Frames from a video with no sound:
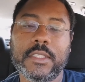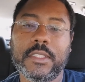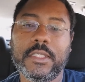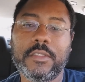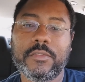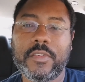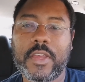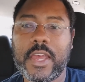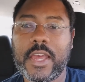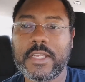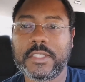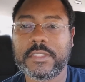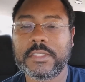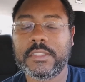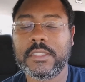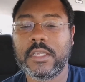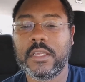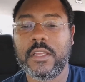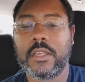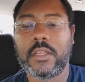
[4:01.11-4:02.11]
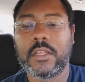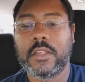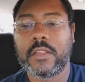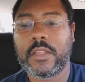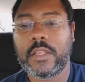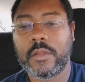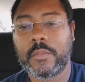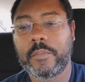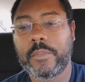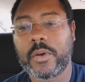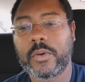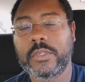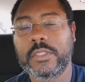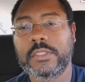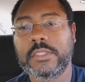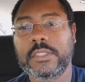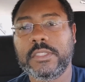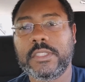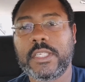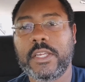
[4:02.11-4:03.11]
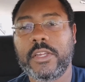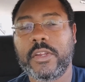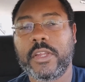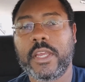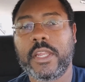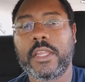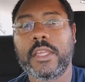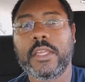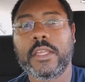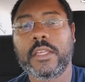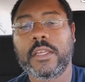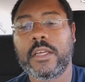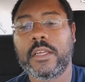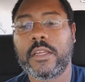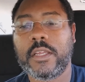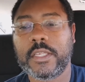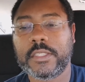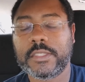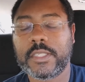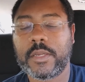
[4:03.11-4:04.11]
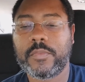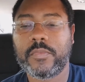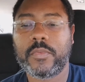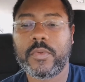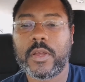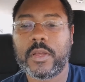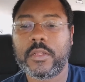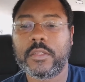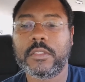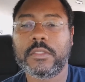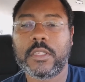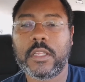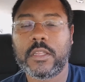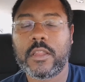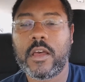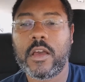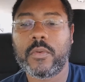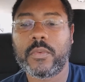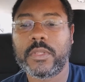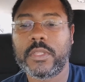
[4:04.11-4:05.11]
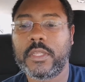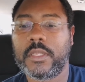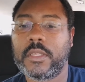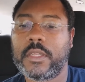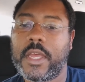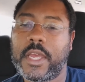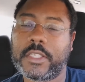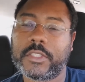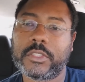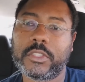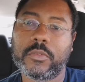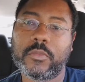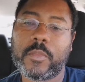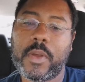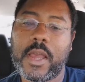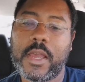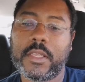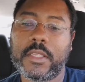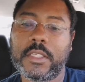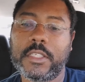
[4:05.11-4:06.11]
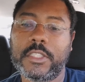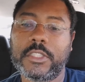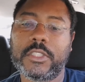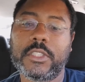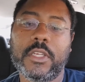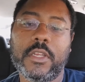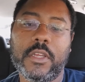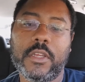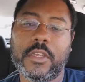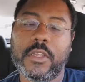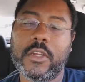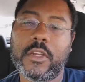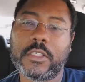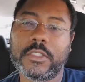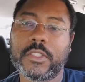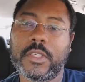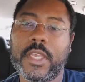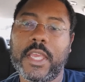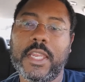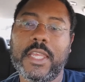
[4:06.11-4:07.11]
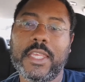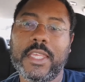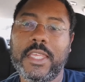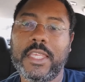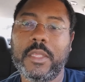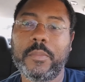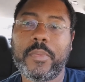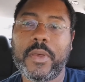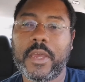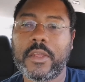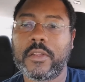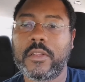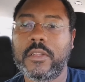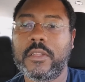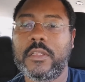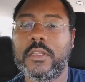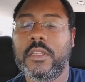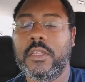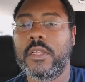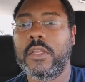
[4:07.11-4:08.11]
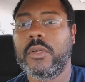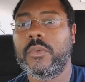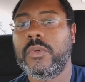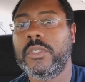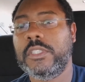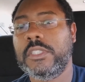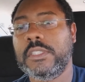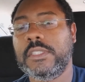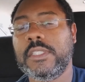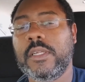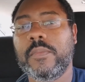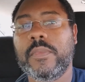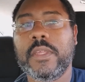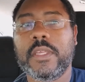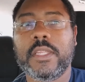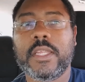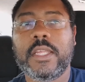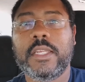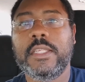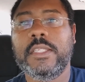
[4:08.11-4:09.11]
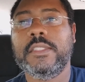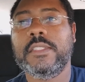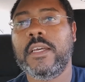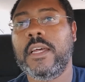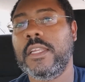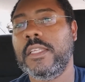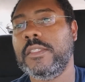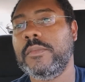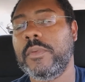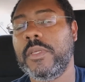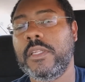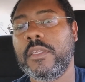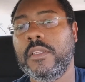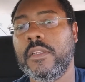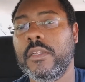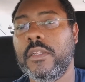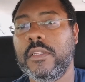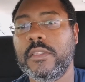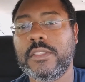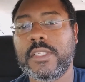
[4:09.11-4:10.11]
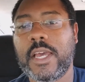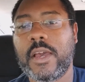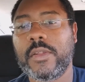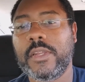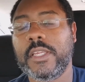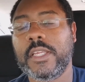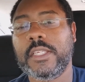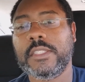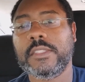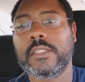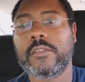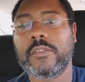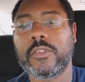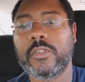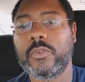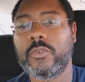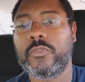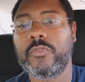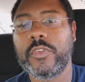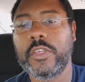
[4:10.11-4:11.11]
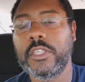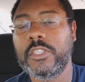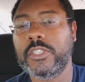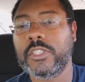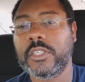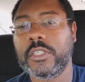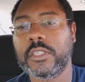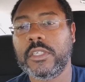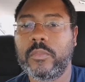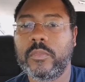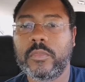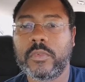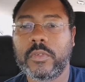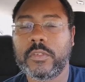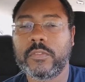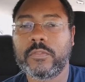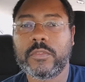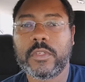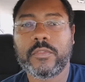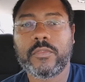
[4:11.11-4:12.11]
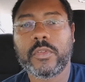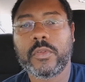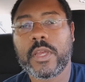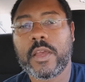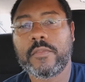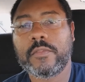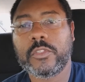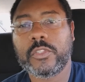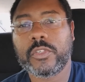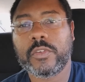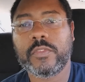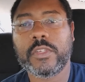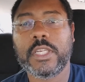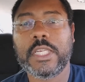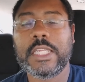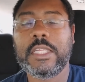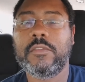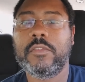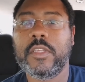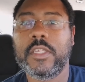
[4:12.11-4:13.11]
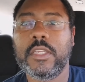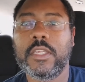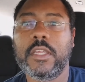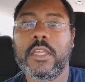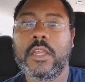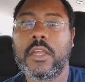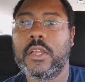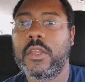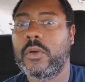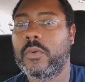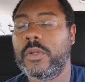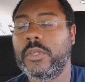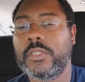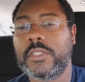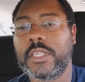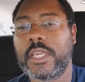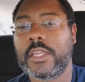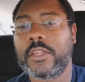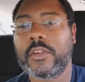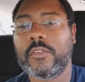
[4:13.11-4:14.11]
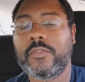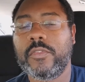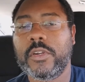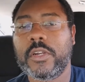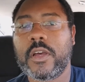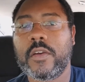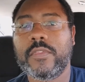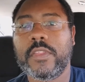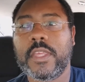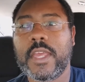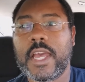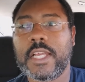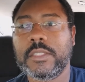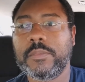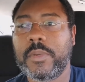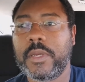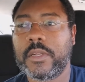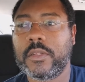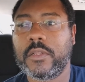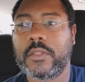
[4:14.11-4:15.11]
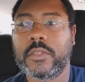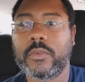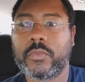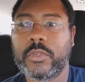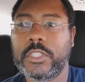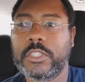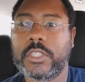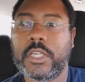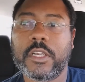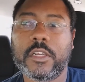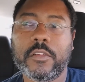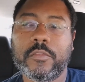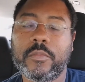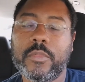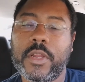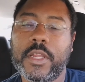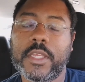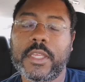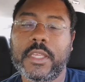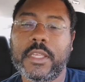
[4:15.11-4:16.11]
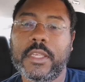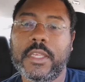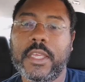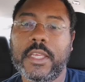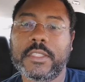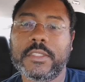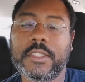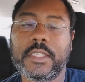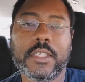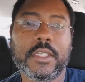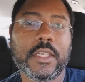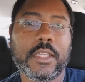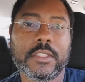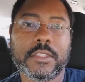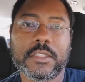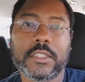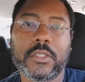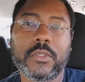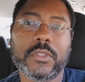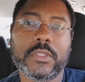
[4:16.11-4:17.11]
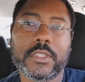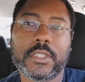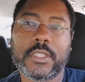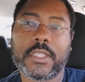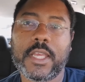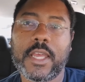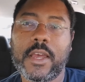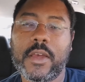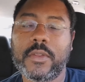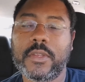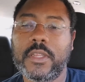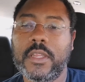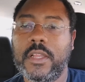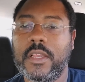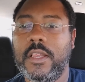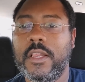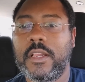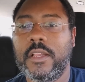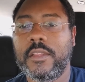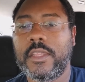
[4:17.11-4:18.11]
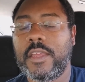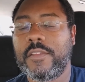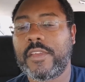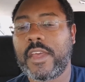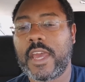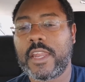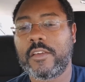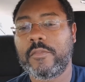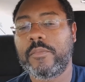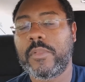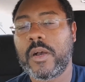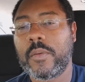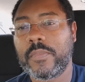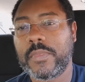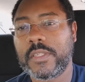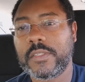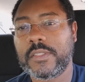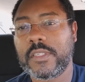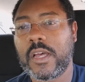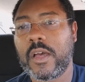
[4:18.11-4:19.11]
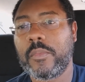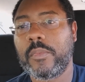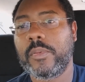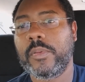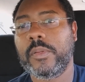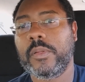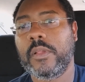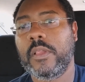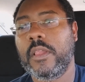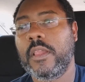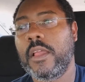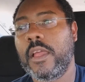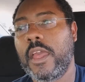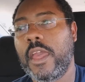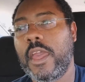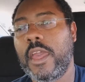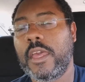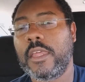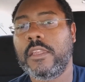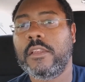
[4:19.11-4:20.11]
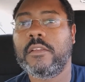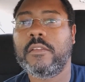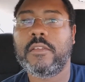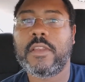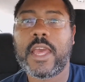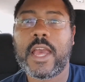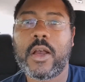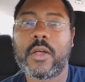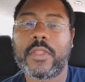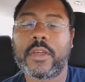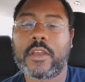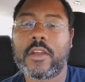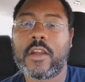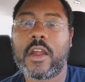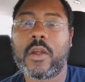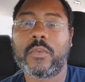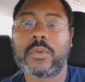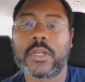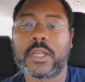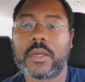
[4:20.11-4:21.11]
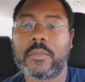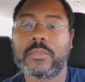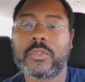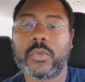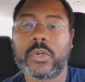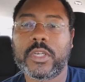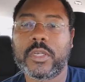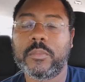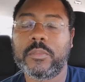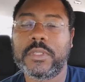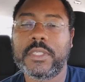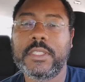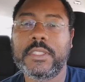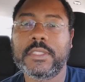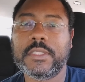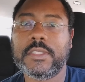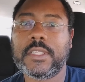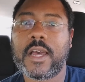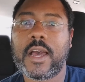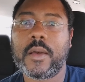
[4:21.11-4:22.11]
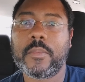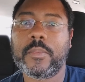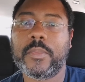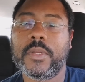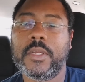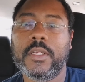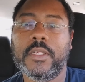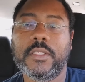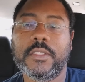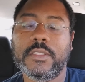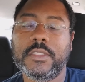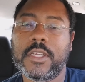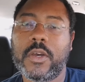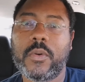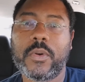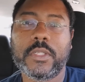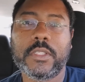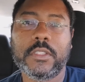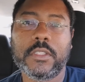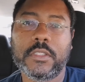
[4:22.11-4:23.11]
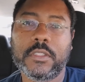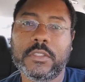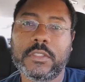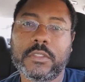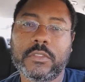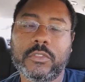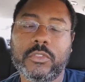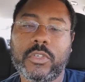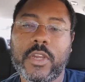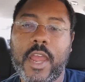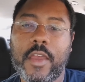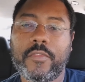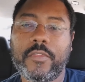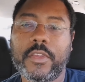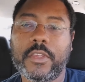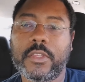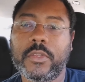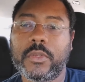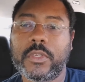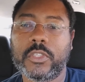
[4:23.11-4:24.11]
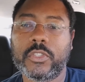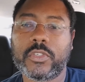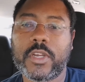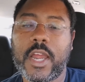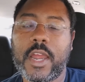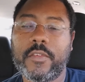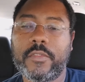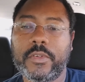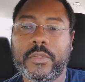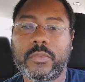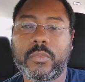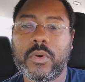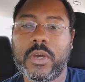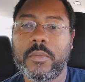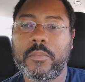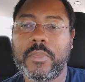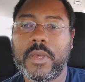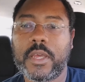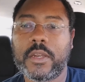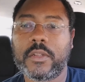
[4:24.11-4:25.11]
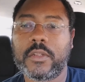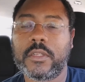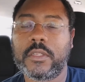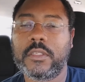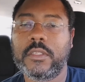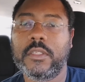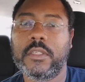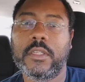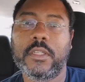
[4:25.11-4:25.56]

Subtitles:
Leaf S, the bonuses that you're getting, except along with the extra mileage, you're also getting e-pedal, which is something that Nissan has been touting as a new feature. If you haven't driven an EV, when you take your foot off the gas pedal, the regenerative braking kicks in and slows it down. They've kind of bumped this up, and now the car will come to a complete stop. So in traffic, you can drive with one pedal,